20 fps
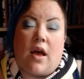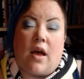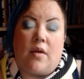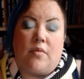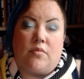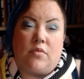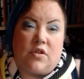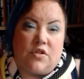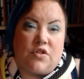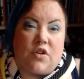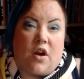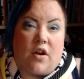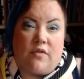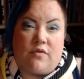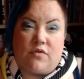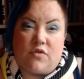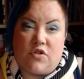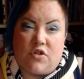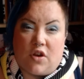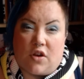which I've
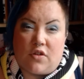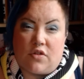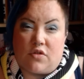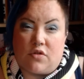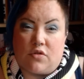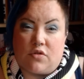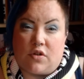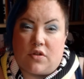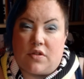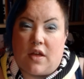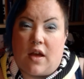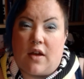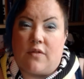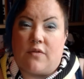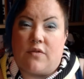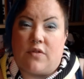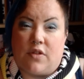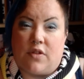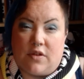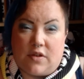just ordered that
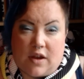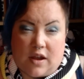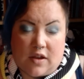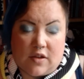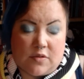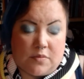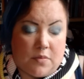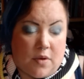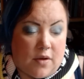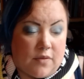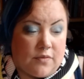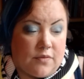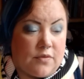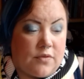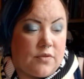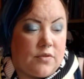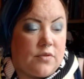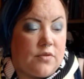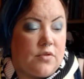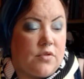for the next month.
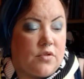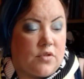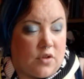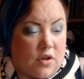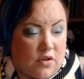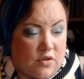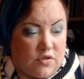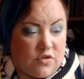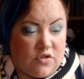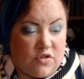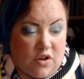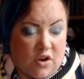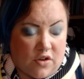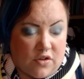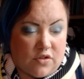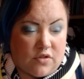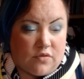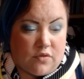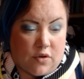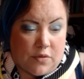So it's just
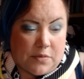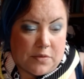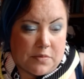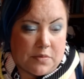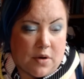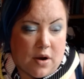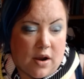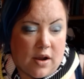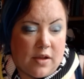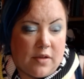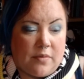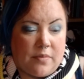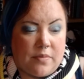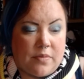the room spray.